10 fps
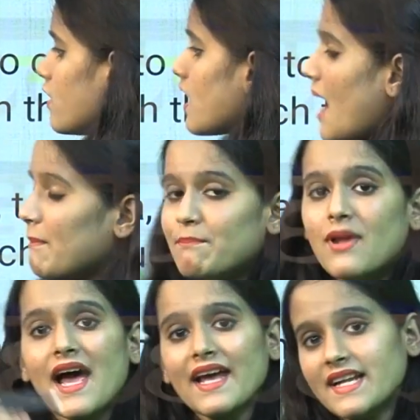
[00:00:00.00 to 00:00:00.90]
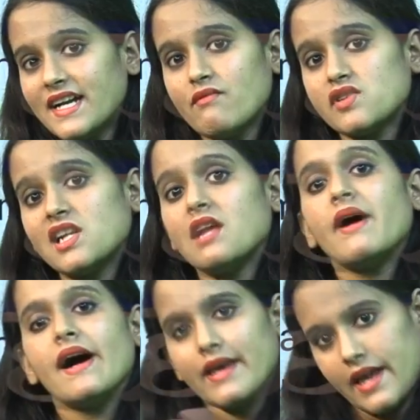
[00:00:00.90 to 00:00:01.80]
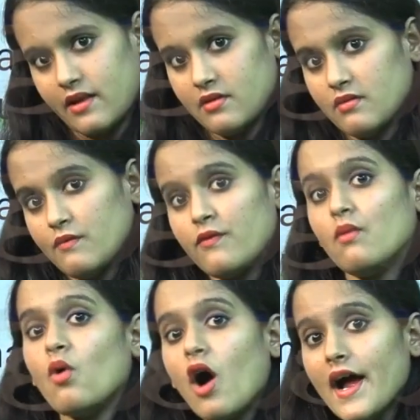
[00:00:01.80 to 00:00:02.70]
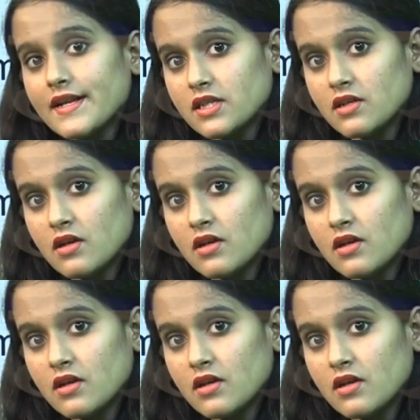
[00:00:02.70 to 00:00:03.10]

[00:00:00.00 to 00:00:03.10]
going to apply the division lemma again. For what?